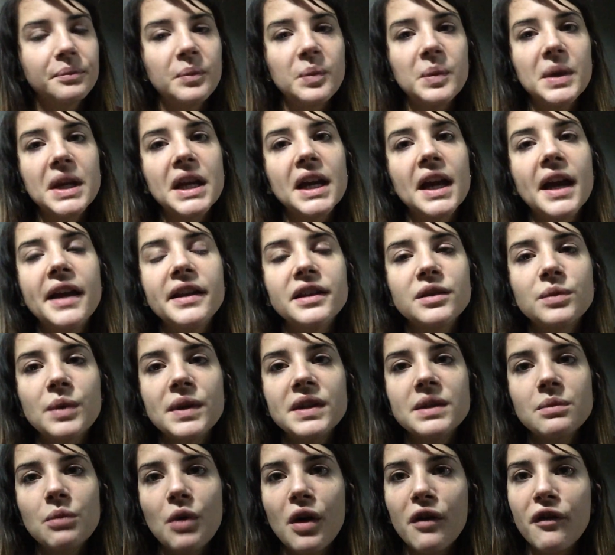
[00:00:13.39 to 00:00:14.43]
Because
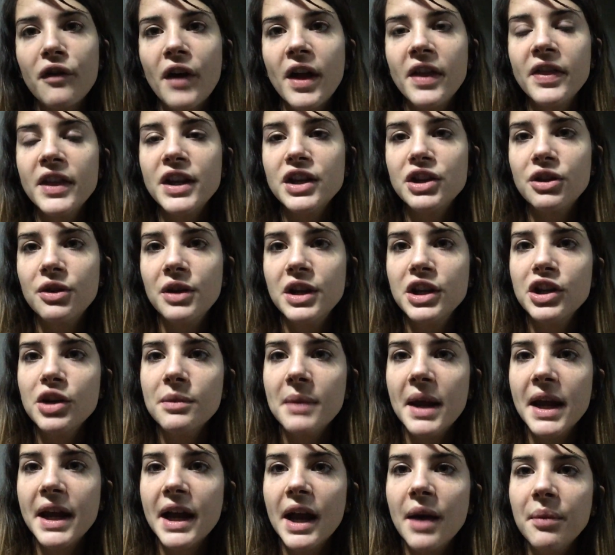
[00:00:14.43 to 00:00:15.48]
what's more fun than doing your
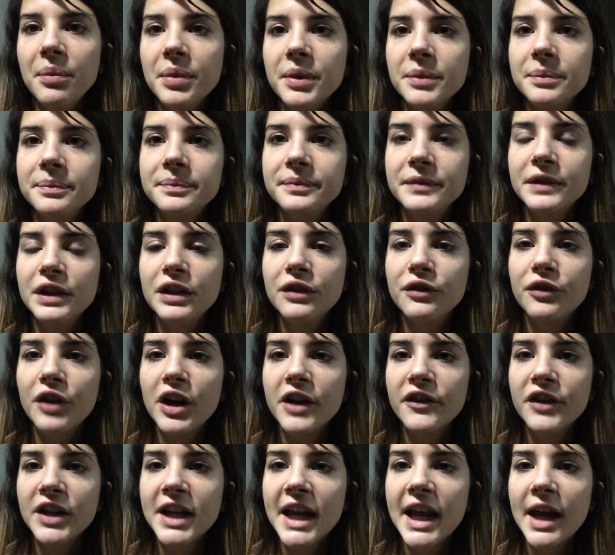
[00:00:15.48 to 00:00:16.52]
makeup in front
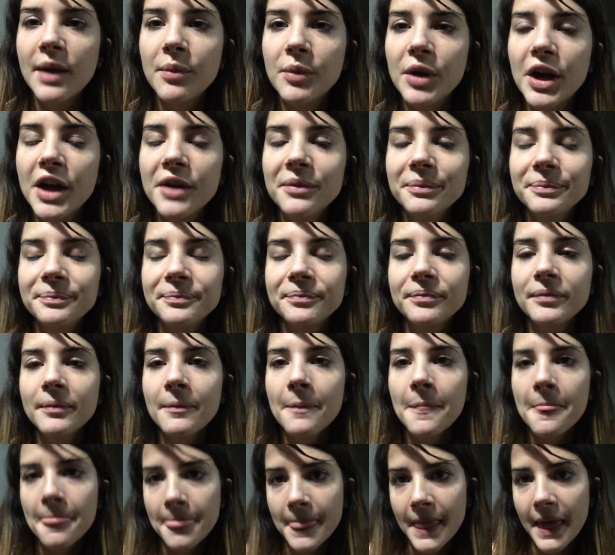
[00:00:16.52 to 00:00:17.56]
of a camera?
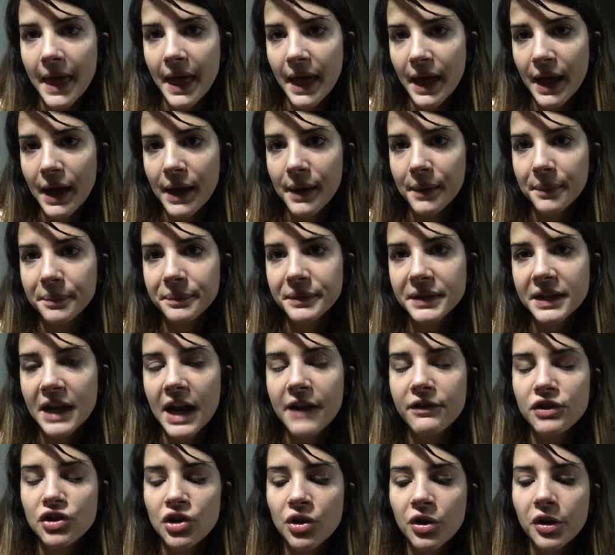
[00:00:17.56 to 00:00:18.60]
It's
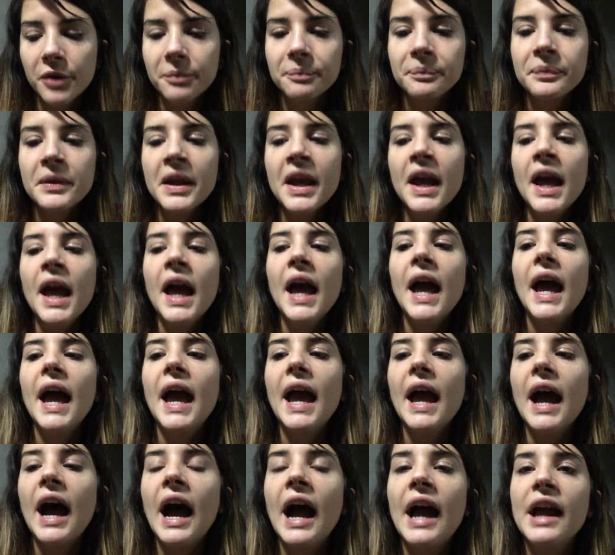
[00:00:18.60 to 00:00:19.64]
kind of a joke.
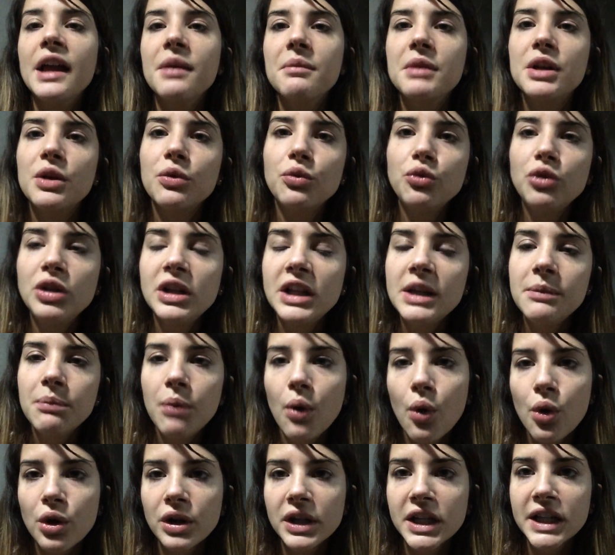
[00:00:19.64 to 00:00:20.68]
I am in a really
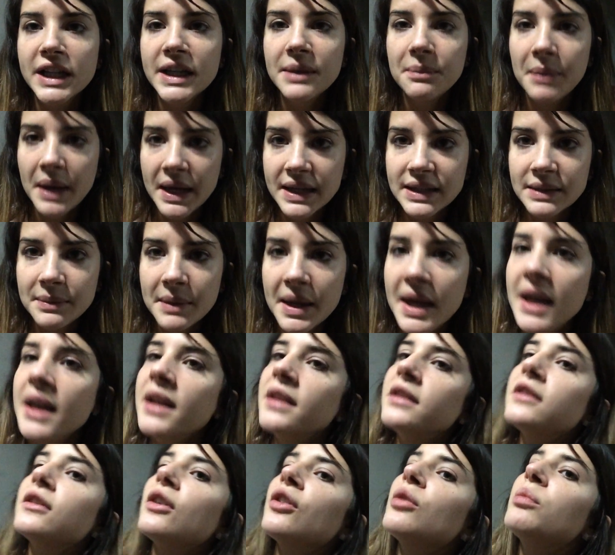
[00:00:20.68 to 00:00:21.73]
poorly lit
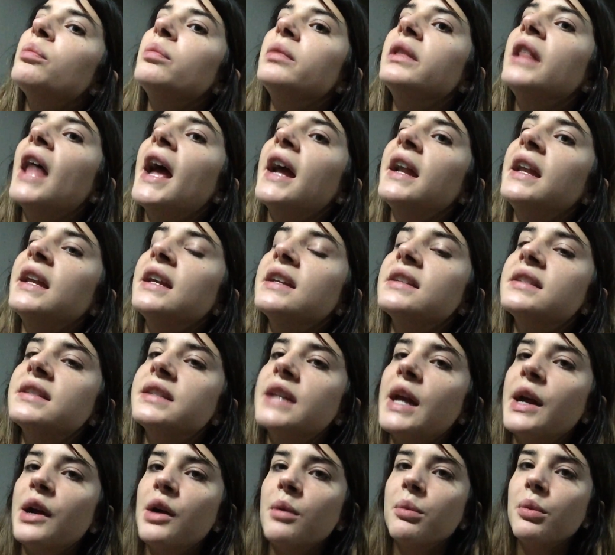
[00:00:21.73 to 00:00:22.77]
basement, so the lighting is
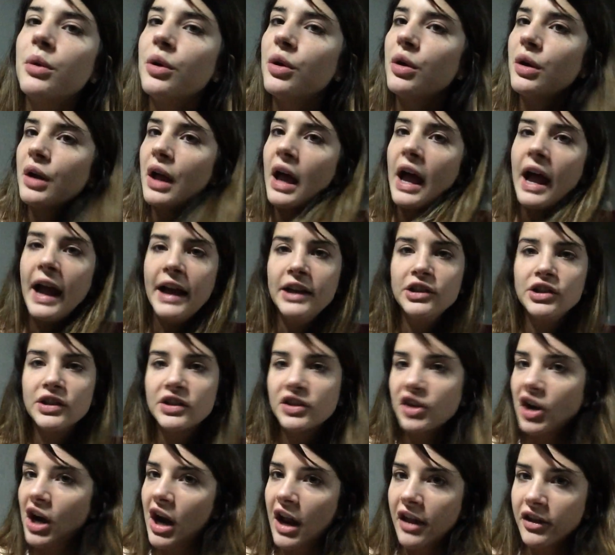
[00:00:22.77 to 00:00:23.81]
terrible. I
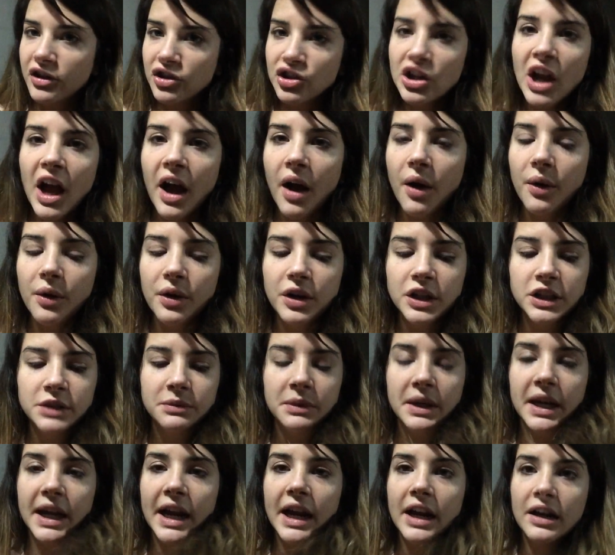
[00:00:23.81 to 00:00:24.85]
just got out of the showers,
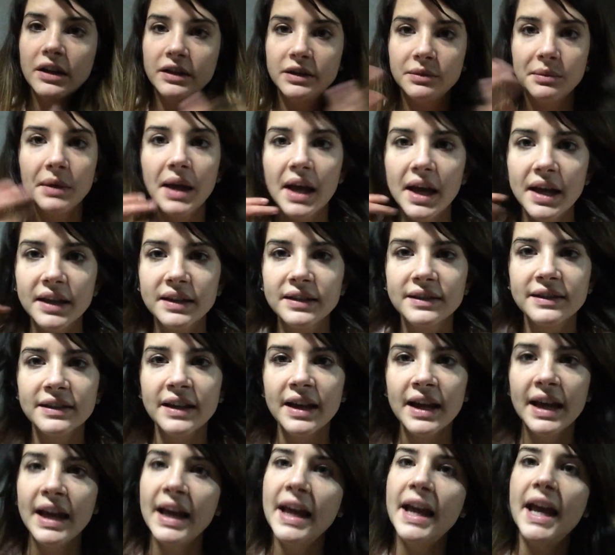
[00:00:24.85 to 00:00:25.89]
my hair is a mess,
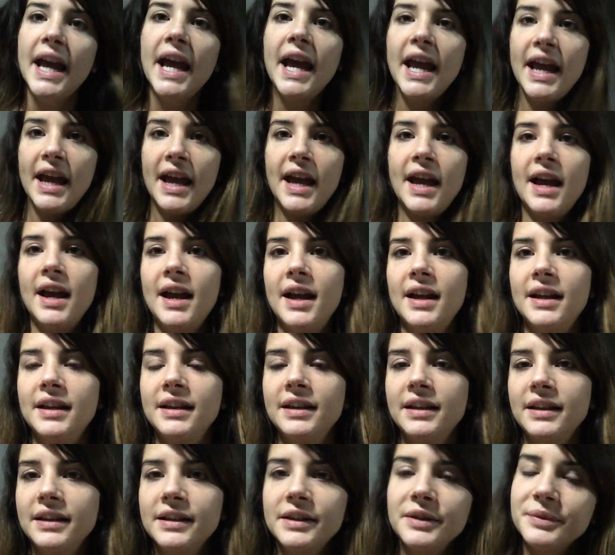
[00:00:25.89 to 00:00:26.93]

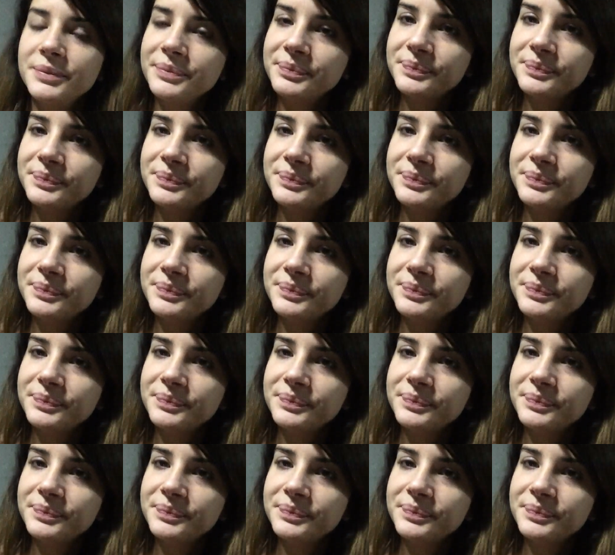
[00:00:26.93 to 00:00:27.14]
and